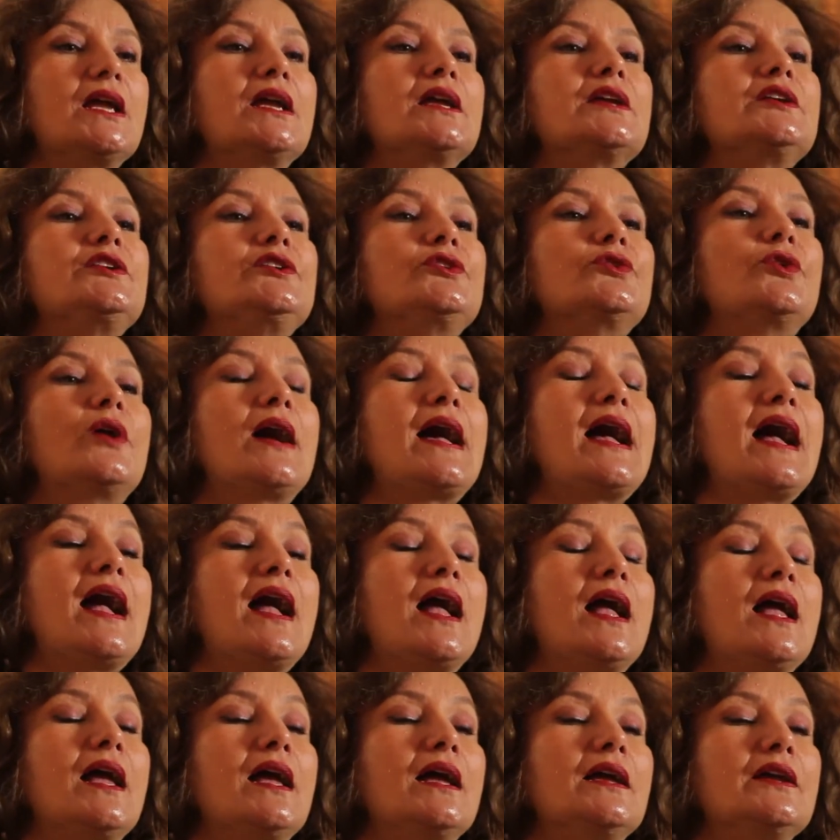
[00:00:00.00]
You,
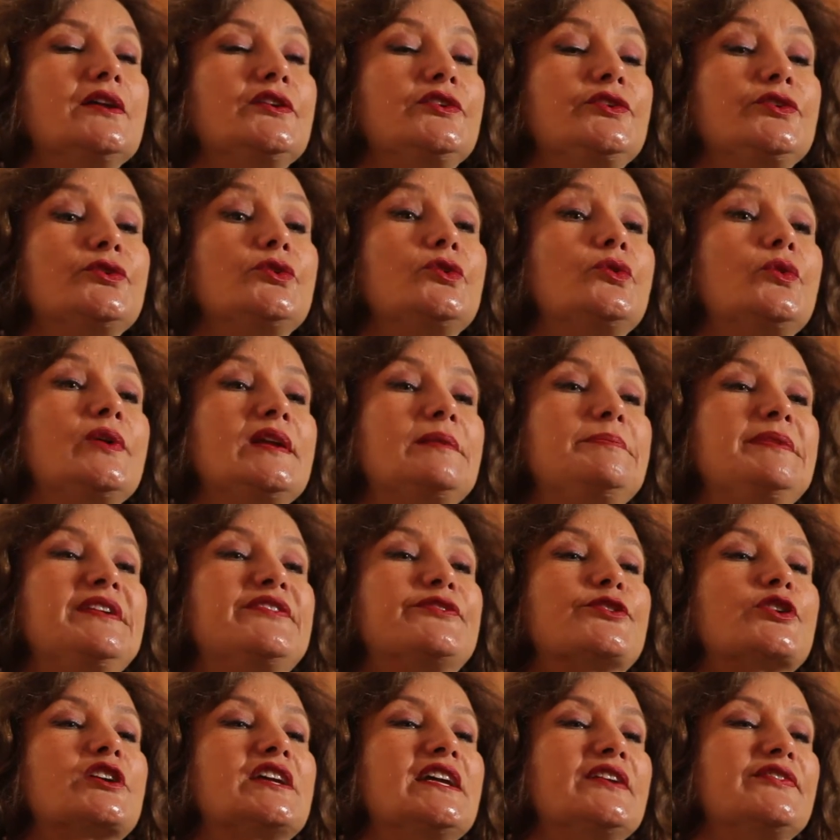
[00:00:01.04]
you will be
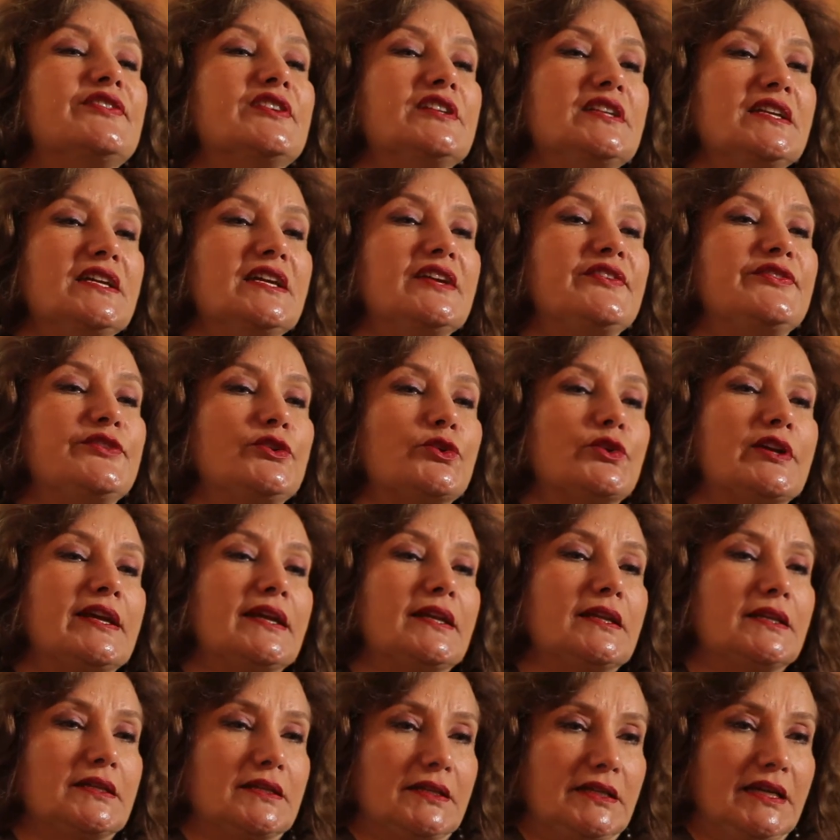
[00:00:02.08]
forgiven if you
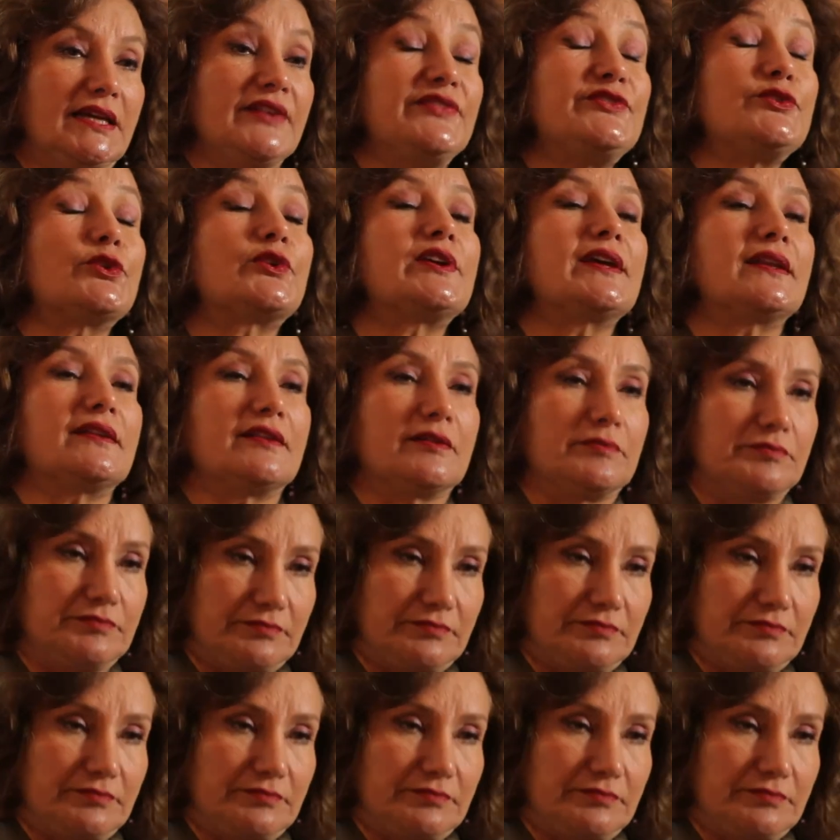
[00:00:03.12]
kill, if you kill them.